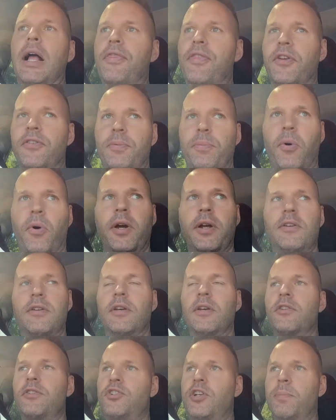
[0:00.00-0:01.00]
at this point
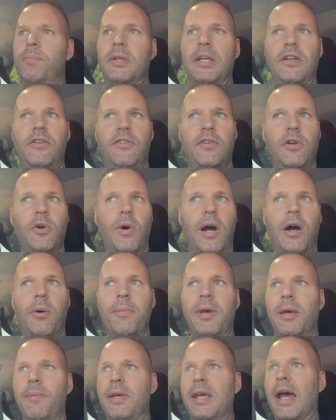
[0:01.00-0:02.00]
to ship the ECU
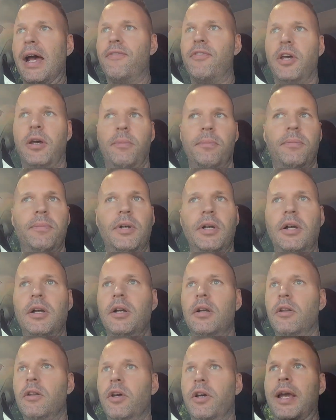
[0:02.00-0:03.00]
out, maybe have
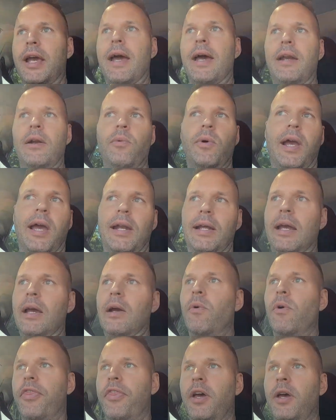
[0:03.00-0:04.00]
them look at it. We got to
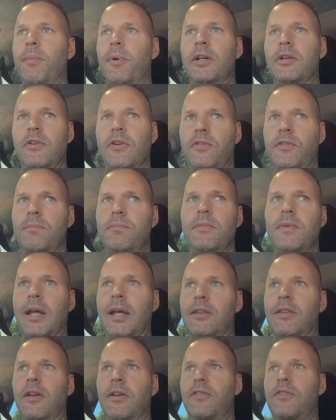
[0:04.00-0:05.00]
get with them and just
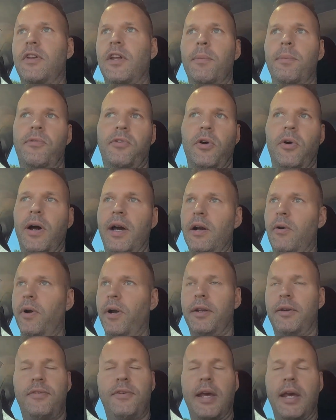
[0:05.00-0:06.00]
take the steps. So I don't
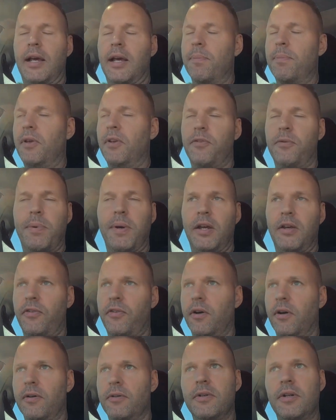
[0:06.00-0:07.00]
want to take up his
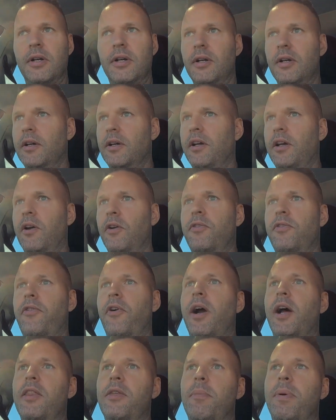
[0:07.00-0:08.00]
space or, you know,
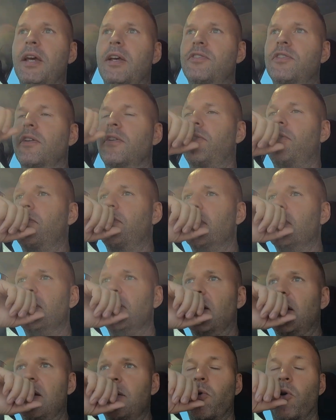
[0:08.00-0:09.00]
try the patience
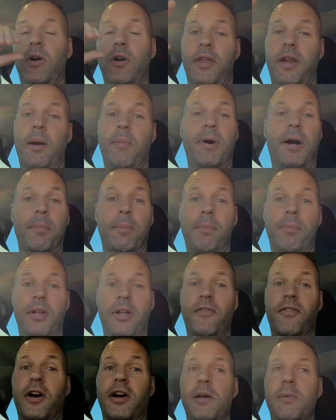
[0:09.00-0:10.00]
any more than I
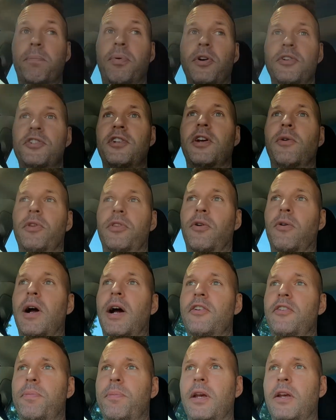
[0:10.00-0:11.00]
probably have already pushed it with
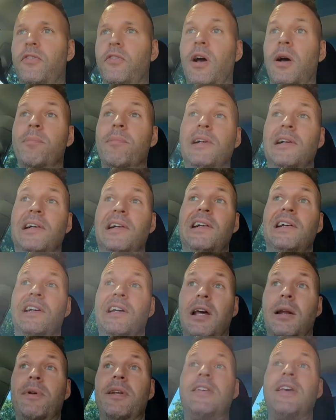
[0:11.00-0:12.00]
garage space. So I'm
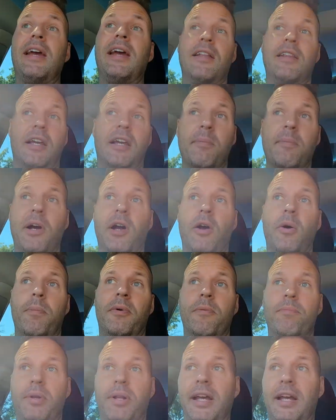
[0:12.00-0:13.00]
going to be taking the Camaro
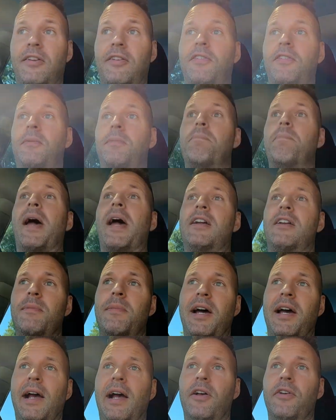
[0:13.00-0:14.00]
from Blake's back to
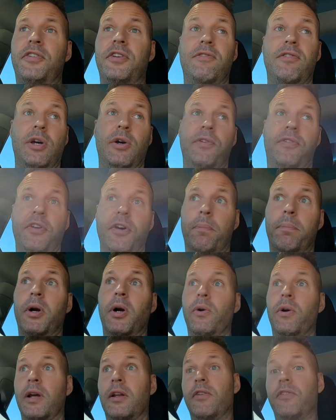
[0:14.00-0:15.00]
my house, even though it's still
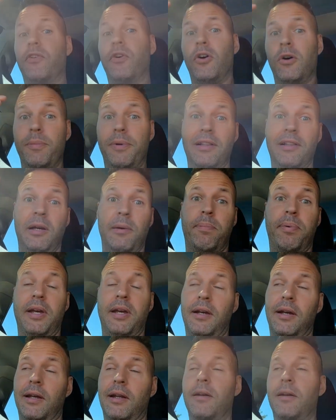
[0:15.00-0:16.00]
broken. So it'll be
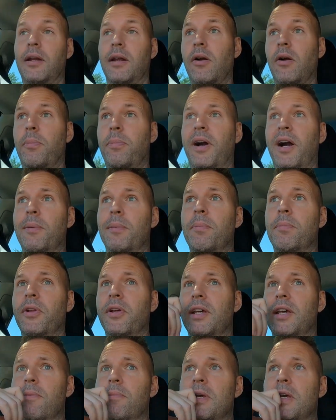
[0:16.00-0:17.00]
limping, and it'll
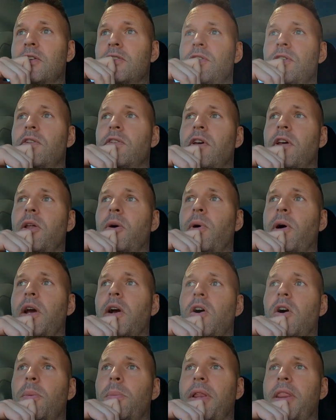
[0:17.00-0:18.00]
probably give me issues on the way
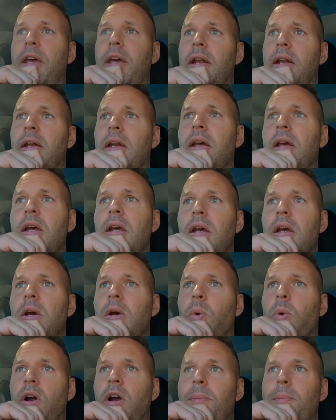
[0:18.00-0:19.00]
home. And
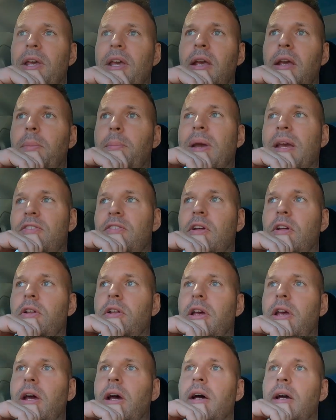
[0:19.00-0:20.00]
then we're going to be
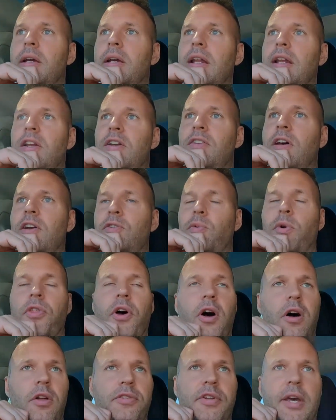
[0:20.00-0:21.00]
basically getting in touch with
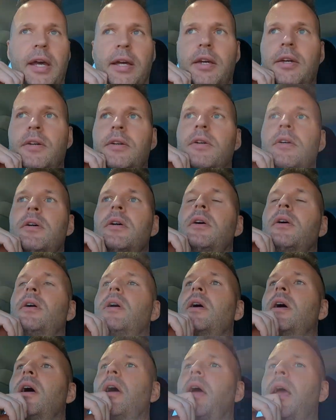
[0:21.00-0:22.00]
Haltech
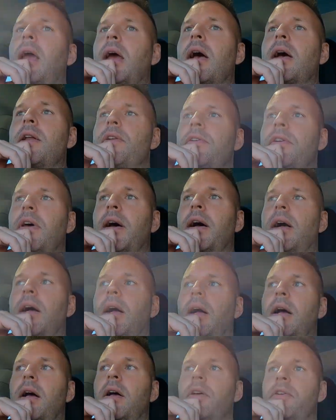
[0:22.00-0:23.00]

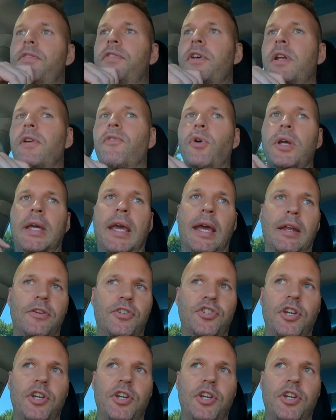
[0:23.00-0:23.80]
and seeing if we can't